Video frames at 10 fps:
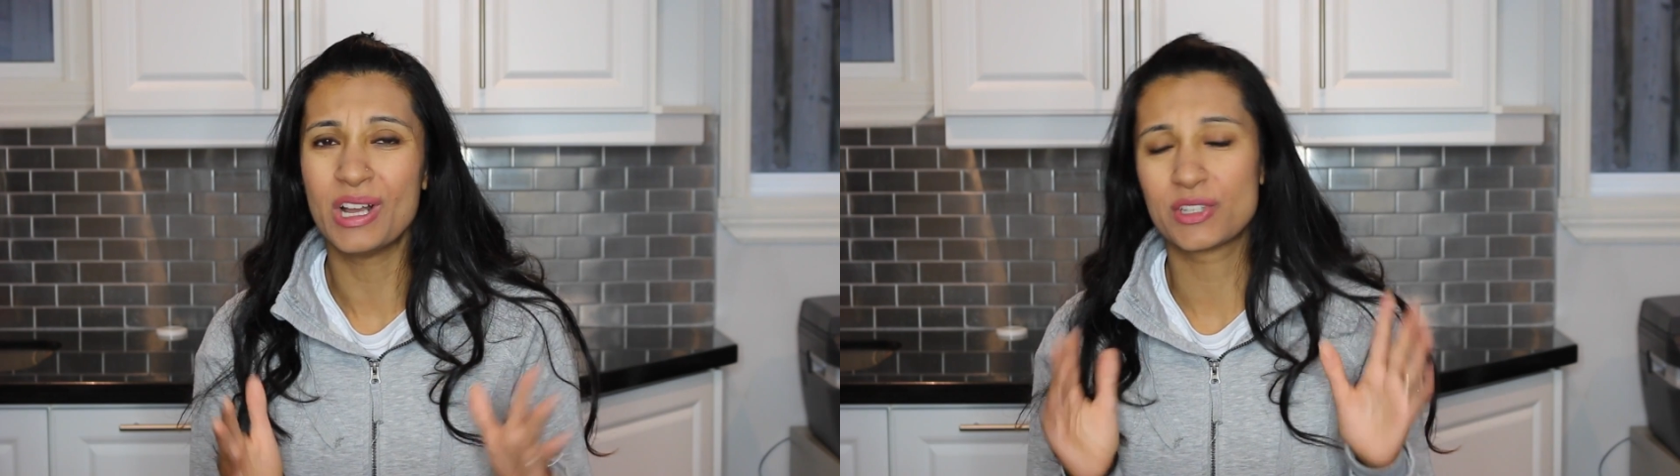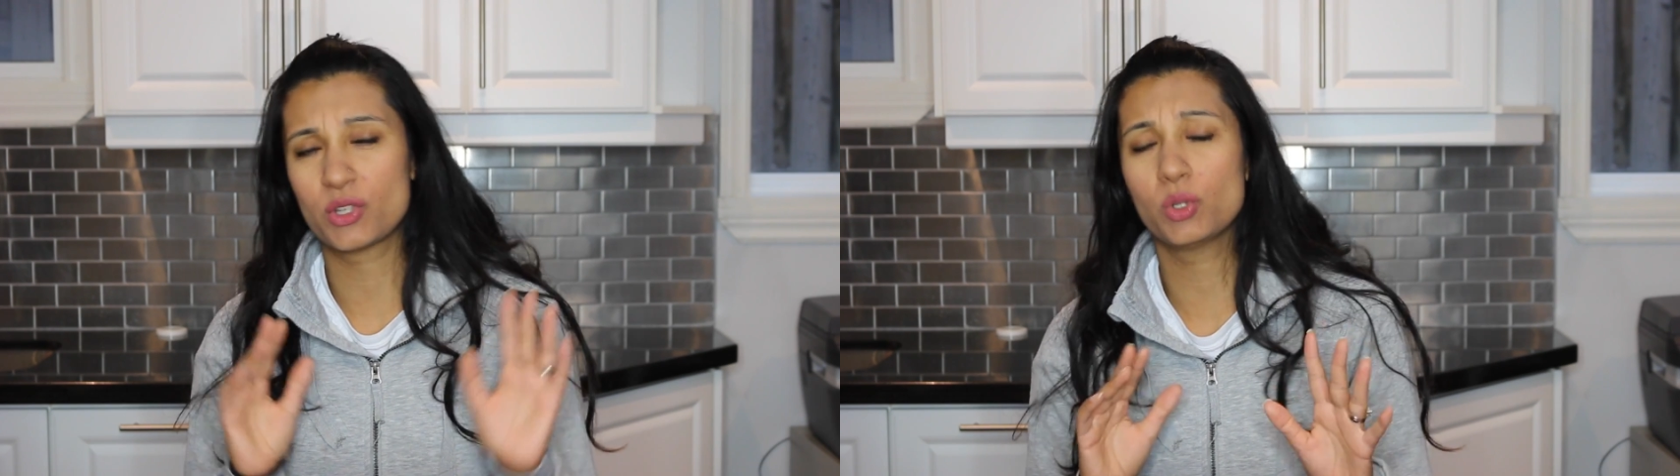
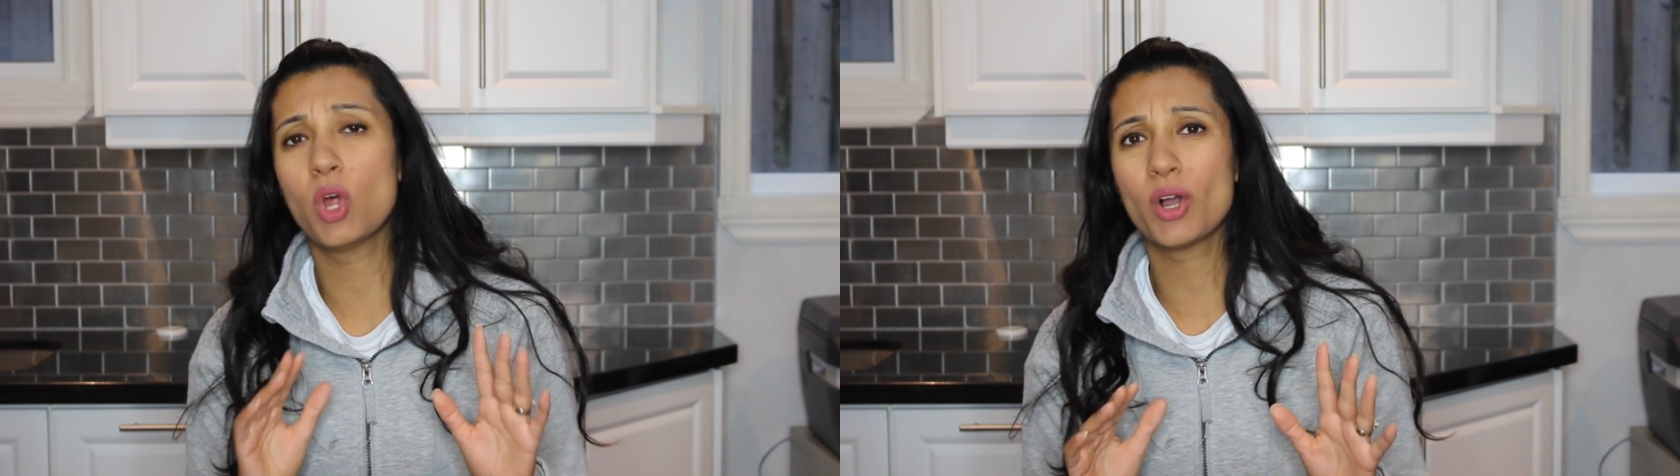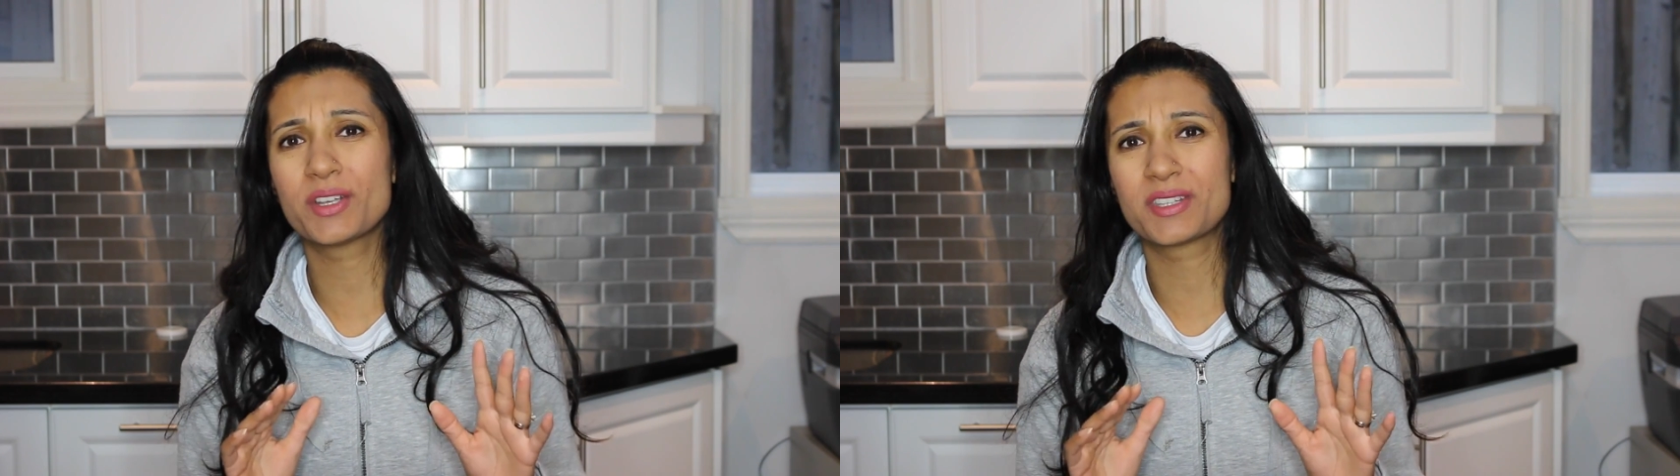so
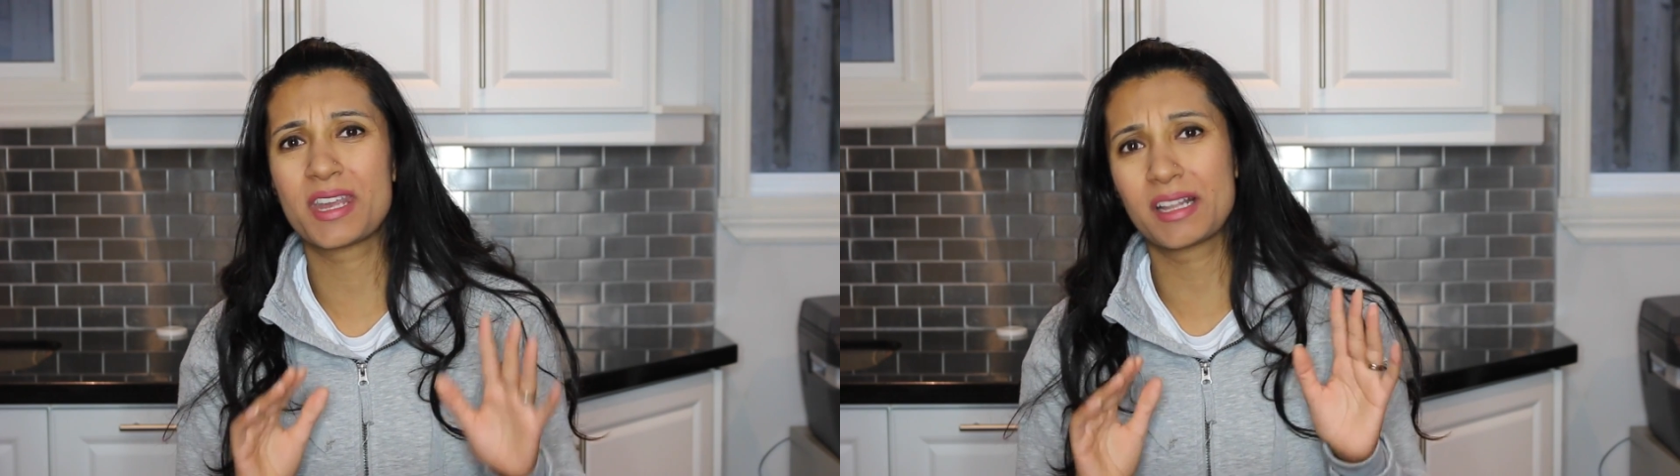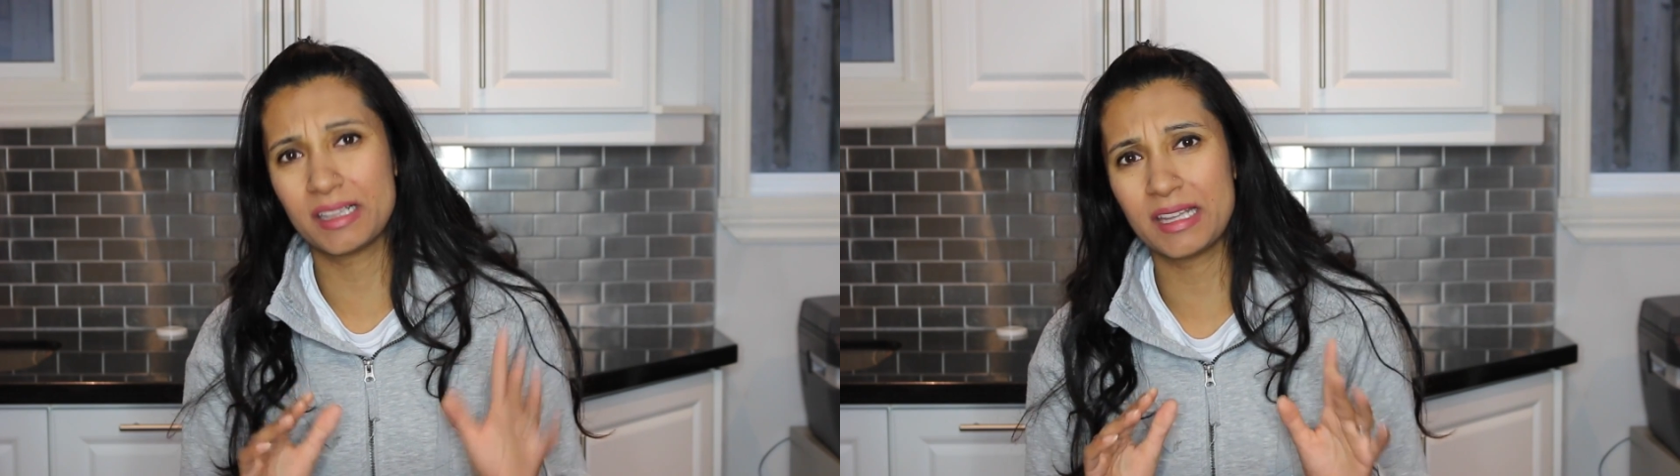long as
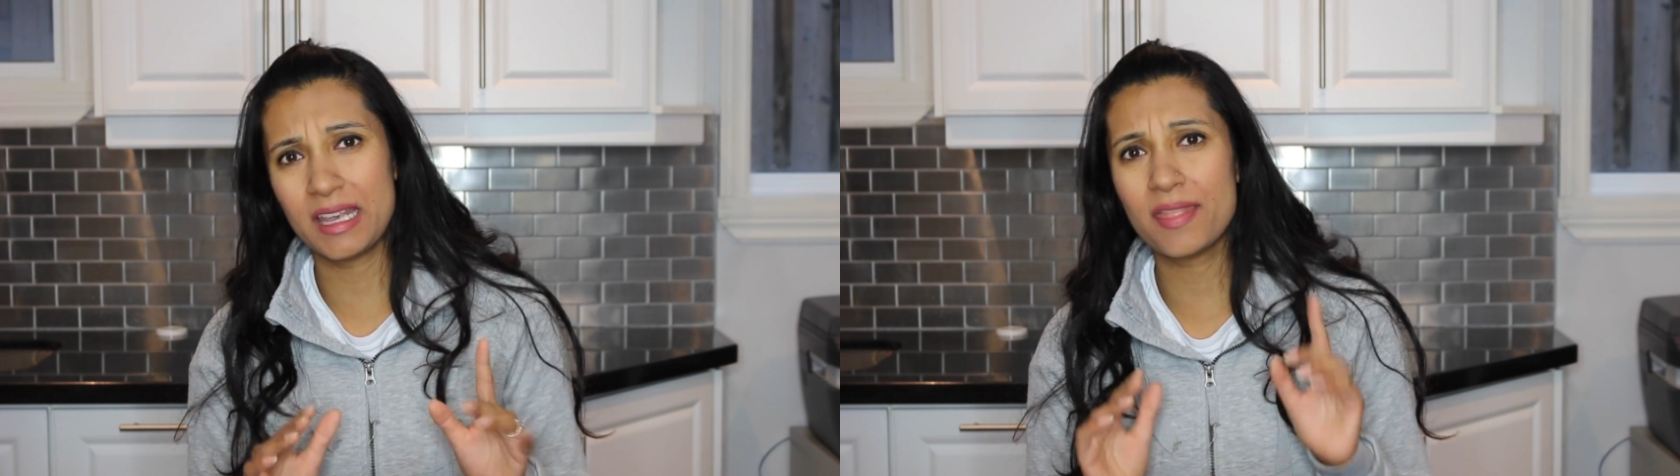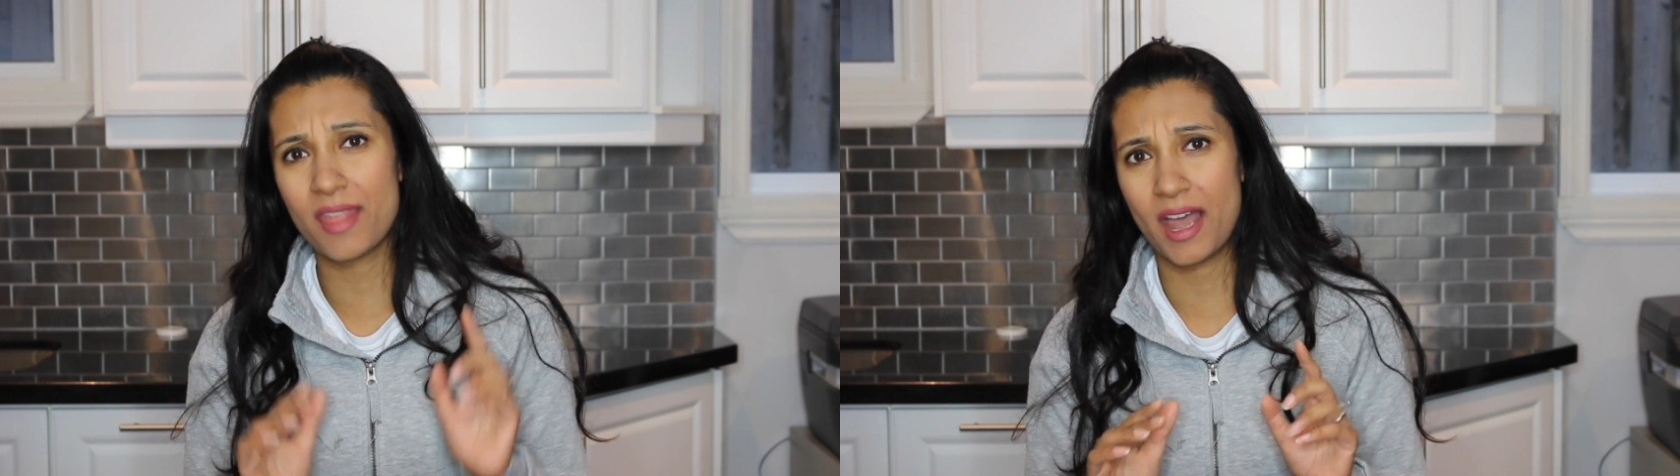they
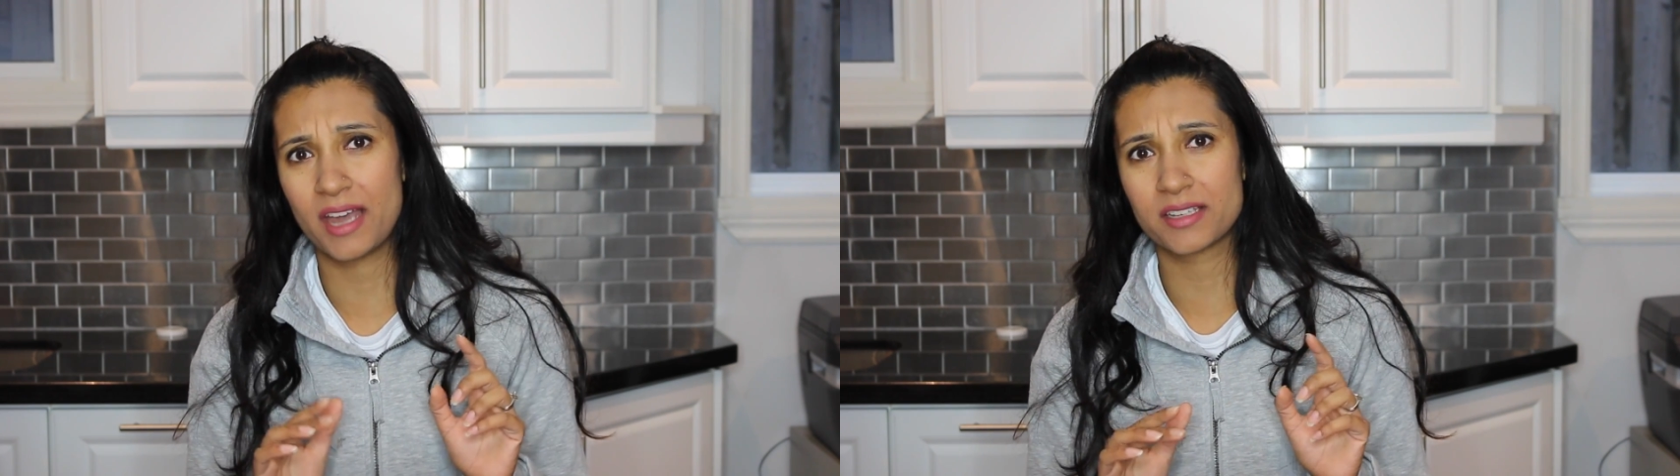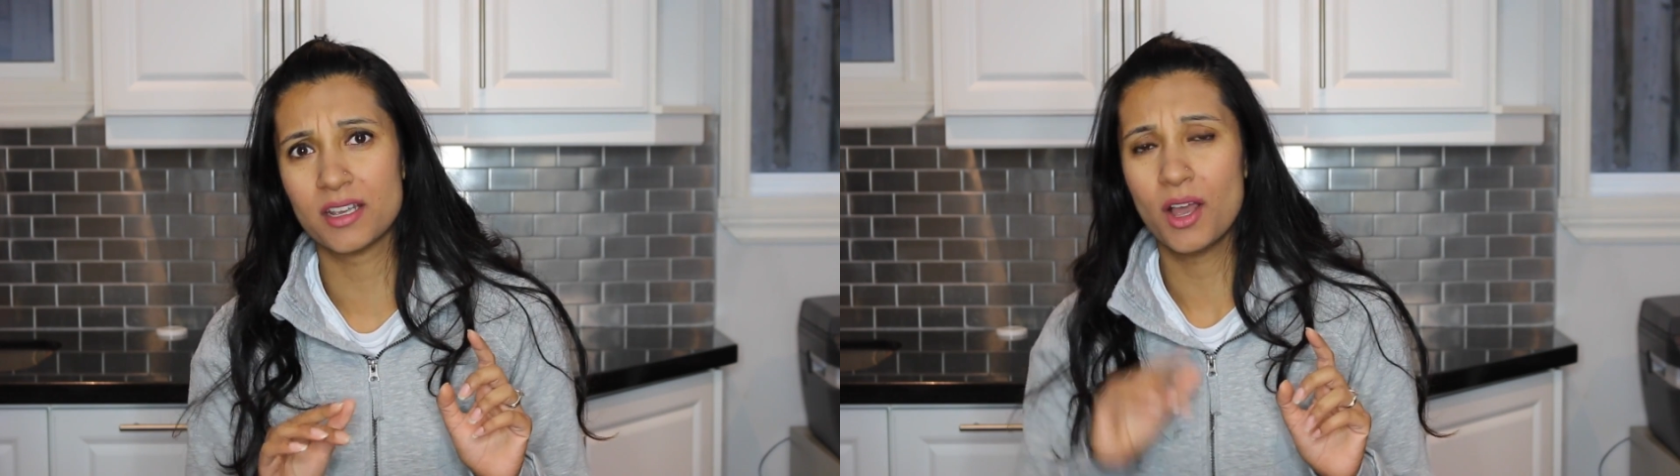clean
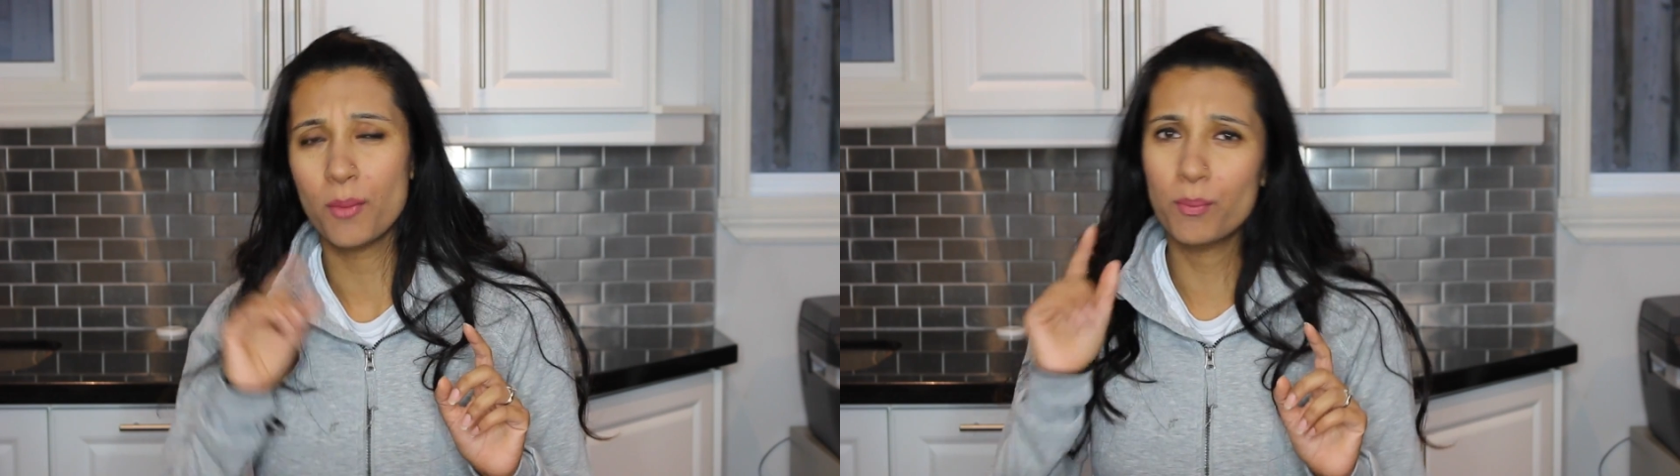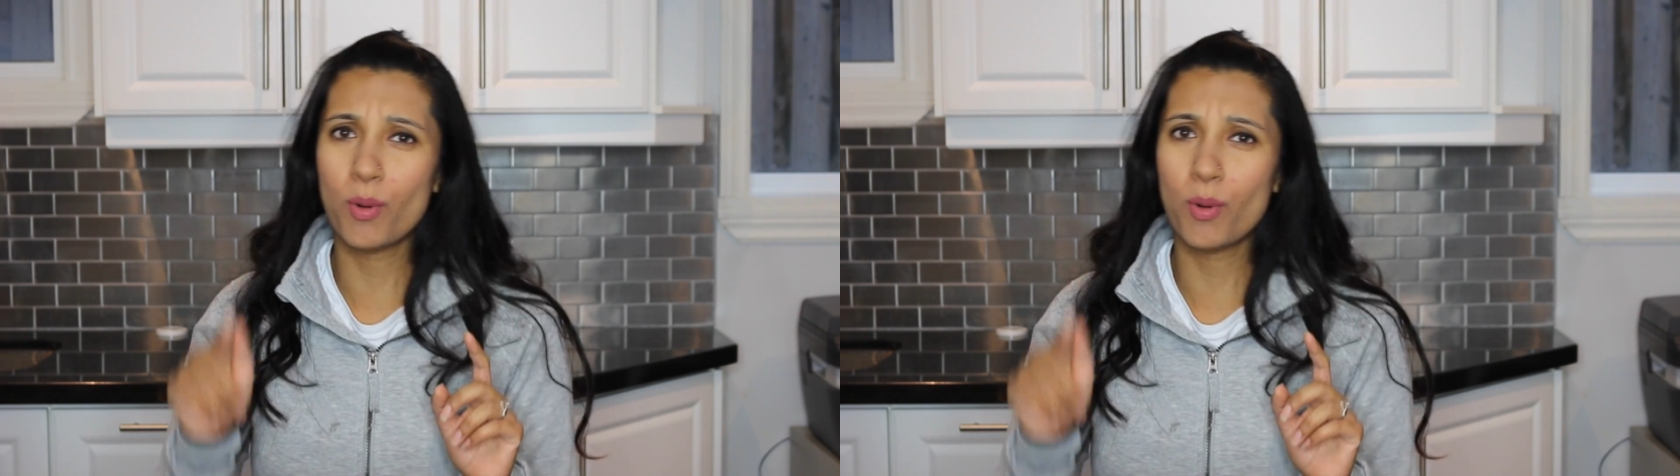that